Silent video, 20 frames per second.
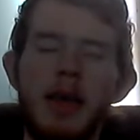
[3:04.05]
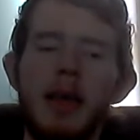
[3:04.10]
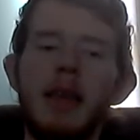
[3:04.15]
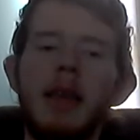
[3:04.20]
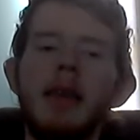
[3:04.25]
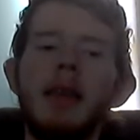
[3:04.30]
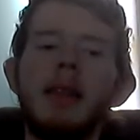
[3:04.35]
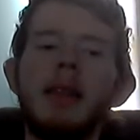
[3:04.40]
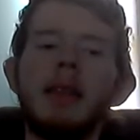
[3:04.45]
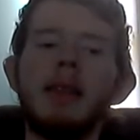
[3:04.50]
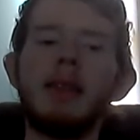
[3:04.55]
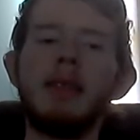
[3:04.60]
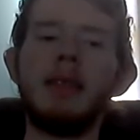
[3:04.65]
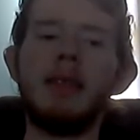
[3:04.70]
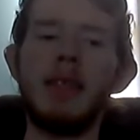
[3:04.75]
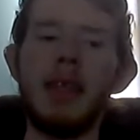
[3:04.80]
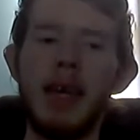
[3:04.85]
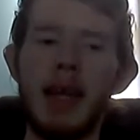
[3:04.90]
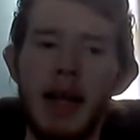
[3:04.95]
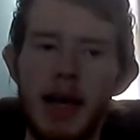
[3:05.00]
in
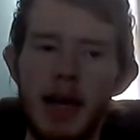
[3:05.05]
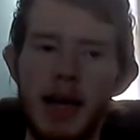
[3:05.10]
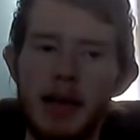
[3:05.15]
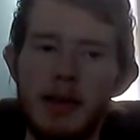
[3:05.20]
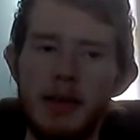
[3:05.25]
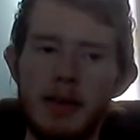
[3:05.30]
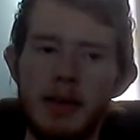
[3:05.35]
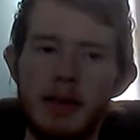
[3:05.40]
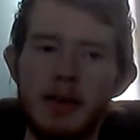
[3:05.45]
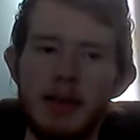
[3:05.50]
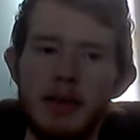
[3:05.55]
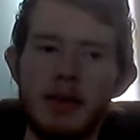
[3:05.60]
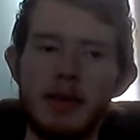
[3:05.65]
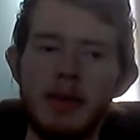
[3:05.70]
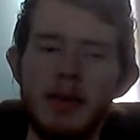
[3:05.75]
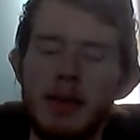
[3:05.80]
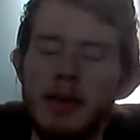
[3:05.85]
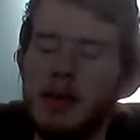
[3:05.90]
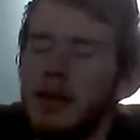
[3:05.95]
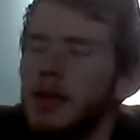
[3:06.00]
Dead Island,
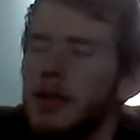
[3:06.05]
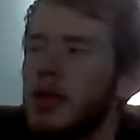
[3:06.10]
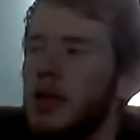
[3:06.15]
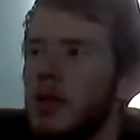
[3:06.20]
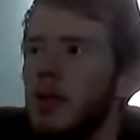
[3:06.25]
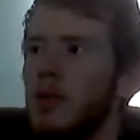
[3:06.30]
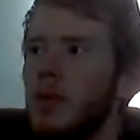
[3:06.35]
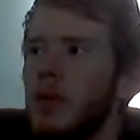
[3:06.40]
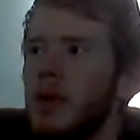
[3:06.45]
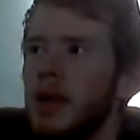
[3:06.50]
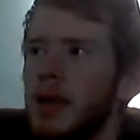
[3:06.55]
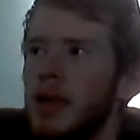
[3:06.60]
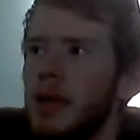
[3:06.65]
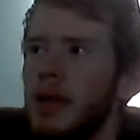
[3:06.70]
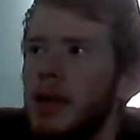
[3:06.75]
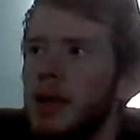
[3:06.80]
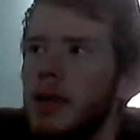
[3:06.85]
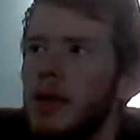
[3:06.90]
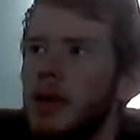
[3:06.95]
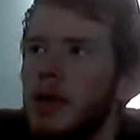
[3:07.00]
the
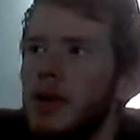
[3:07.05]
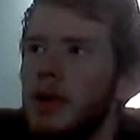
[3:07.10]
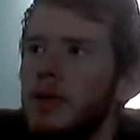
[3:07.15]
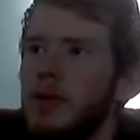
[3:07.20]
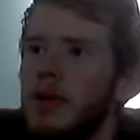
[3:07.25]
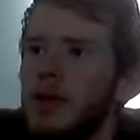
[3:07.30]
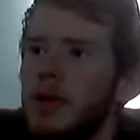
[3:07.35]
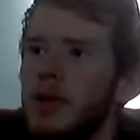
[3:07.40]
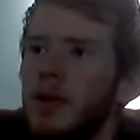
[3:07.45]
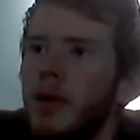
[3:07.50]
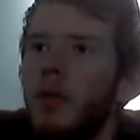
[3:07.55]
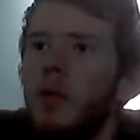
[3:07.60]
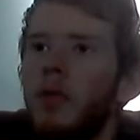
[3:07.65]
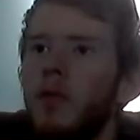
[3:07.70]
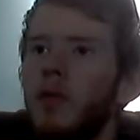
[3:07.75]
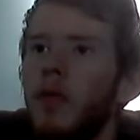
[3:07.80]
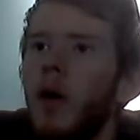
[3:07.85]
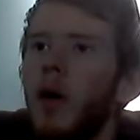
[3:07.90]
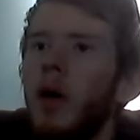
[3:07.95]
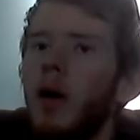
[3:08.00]
story goes so
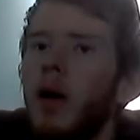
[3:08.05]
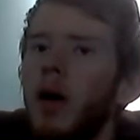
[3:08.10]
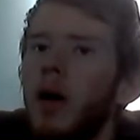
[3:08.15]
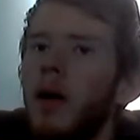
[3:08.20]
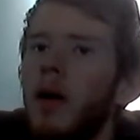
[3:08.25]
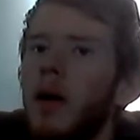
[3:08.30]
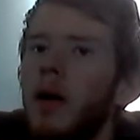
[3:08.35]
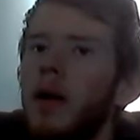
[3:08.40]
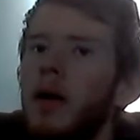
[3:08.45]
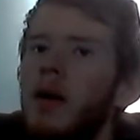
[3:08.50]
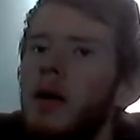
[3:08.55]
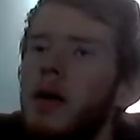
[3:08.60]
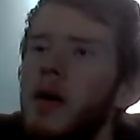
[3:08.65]
far